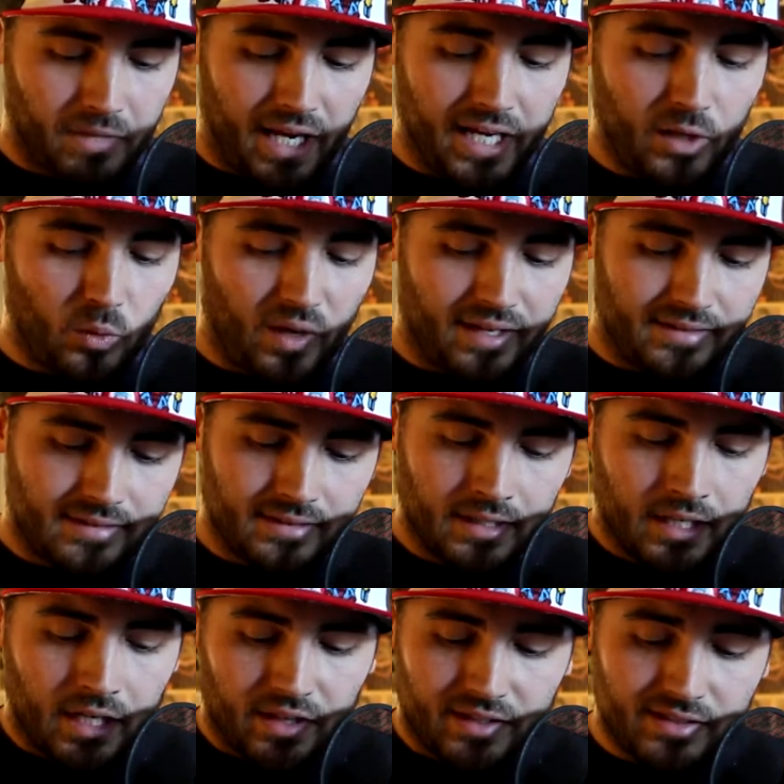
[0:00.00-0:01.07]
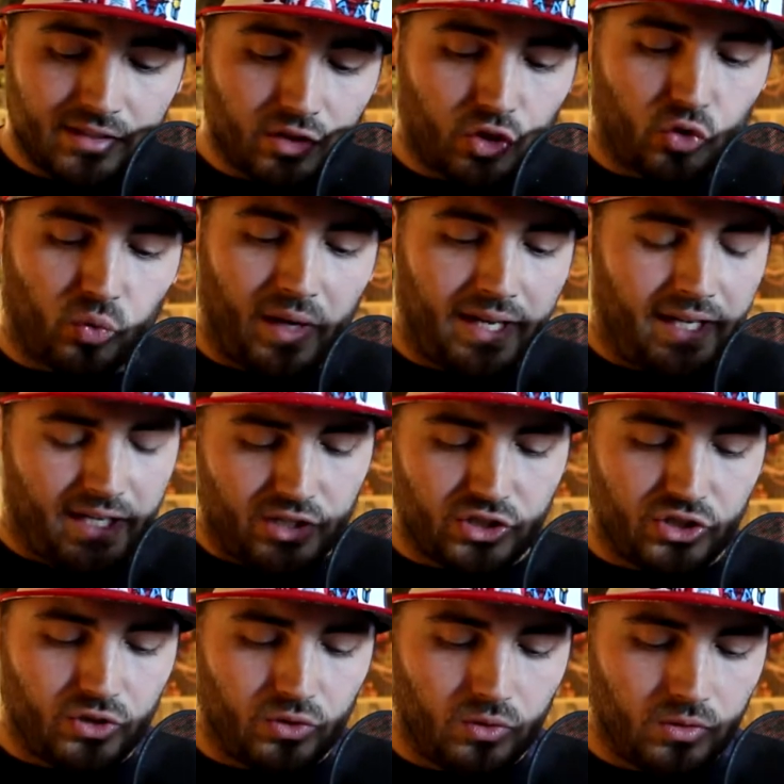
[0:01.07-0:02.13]
Anyways, this is a great
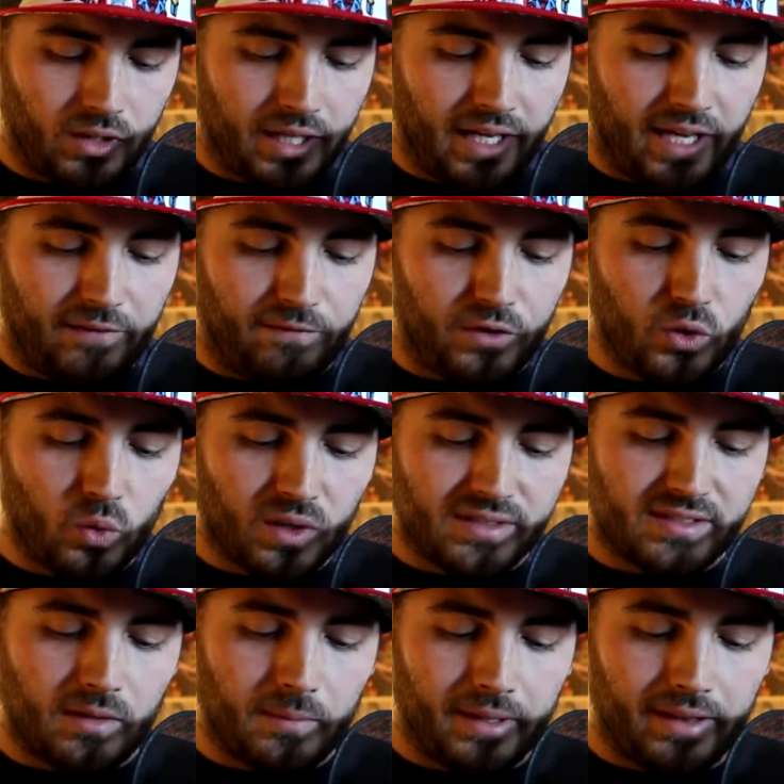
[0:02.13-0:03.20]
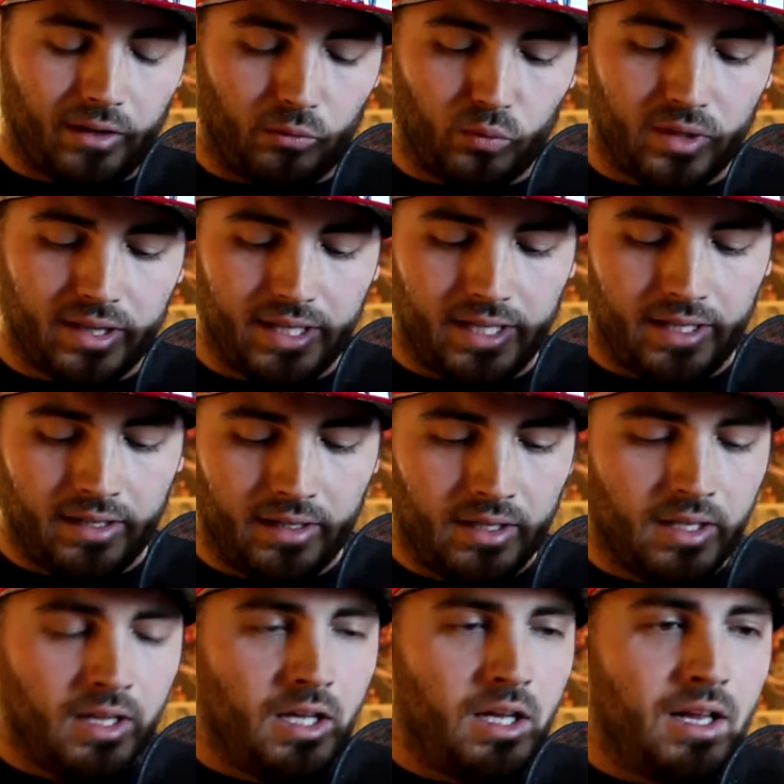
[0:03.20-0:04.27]
issue. If you are somebody that really
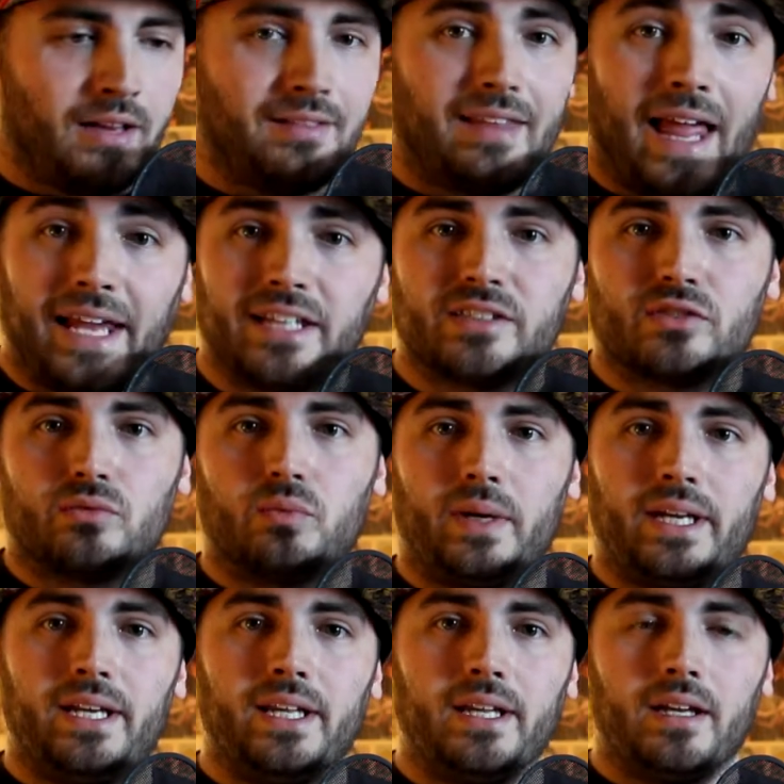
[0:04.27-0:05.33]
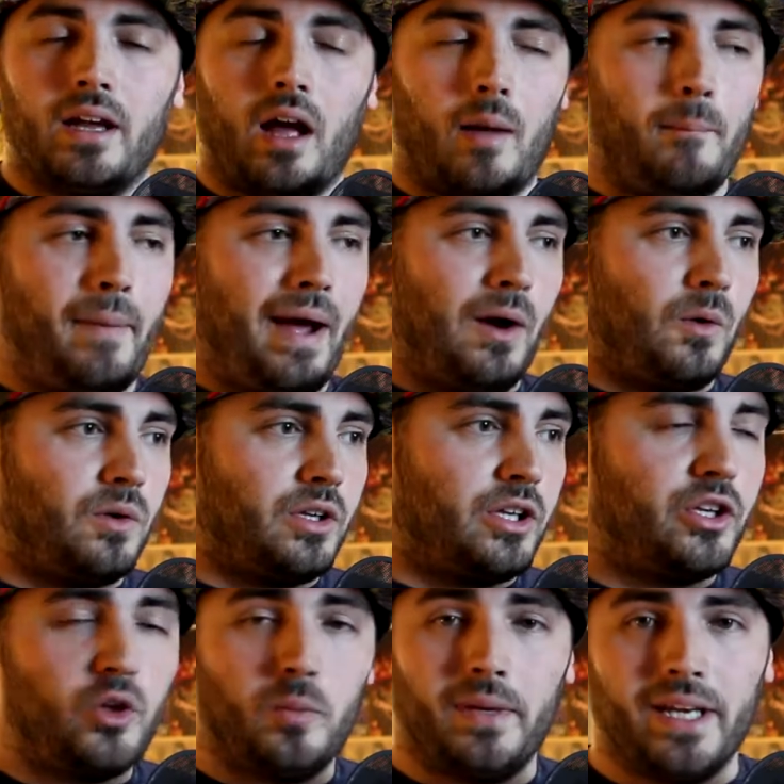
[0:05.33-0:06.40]
likes reading about
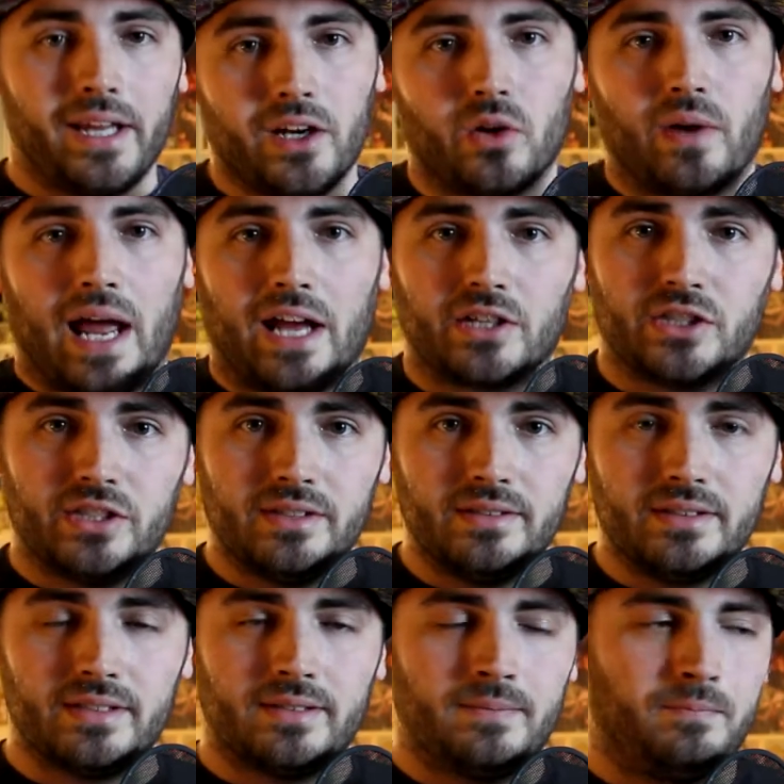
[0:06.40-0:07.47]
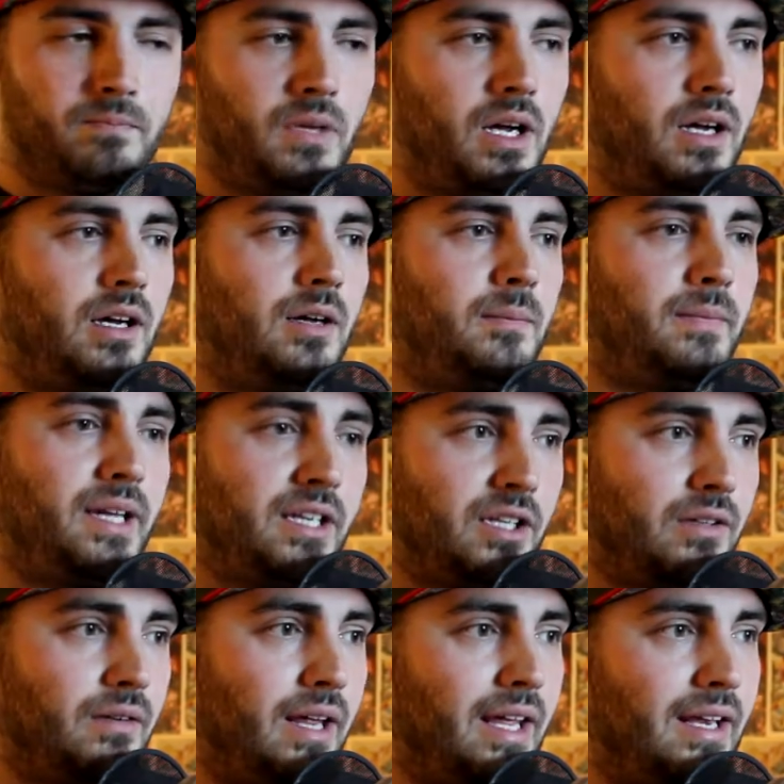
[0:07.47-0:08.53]
human interactions,
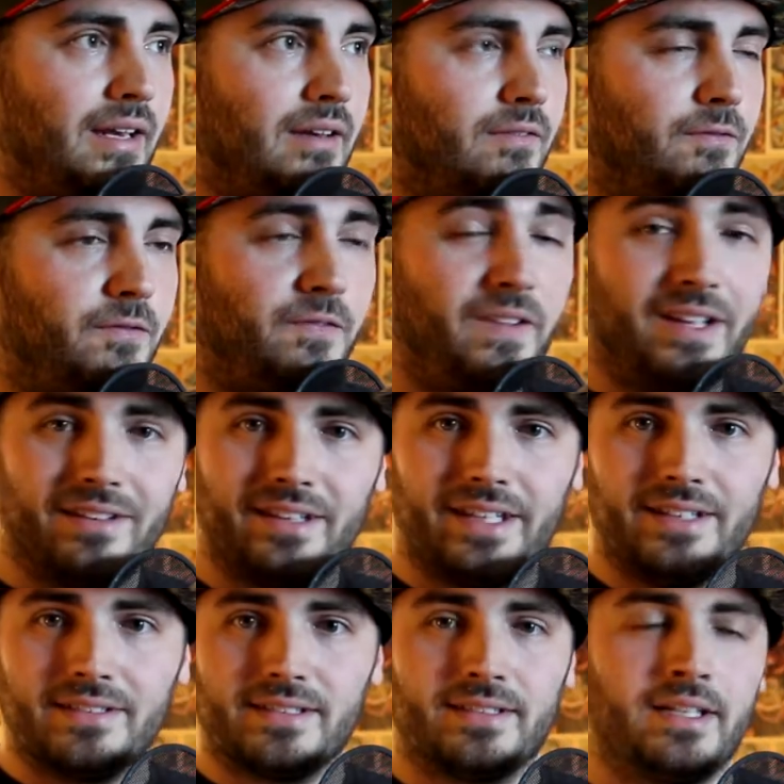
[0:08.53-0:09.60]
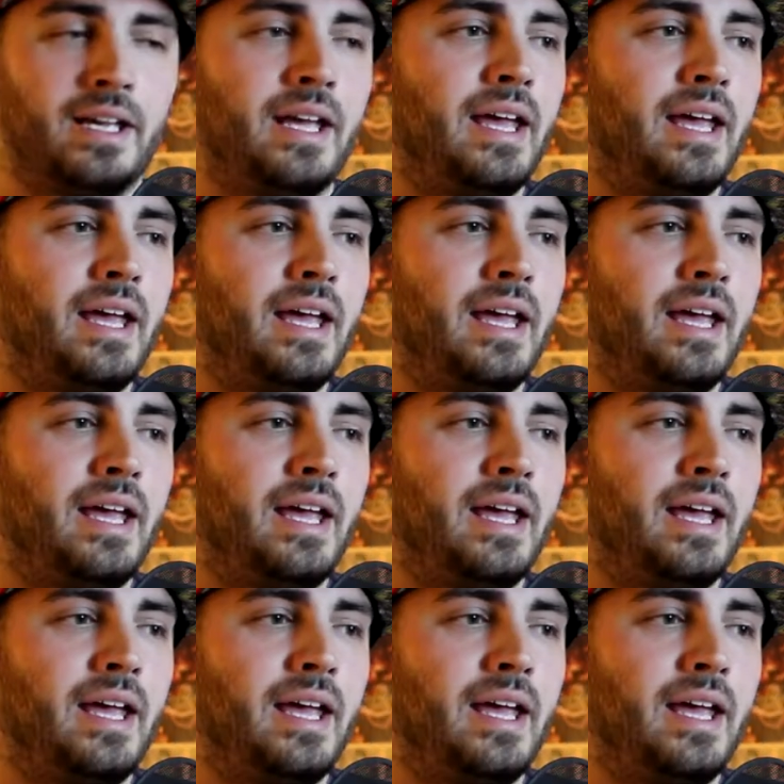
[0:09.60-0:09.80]
and feelings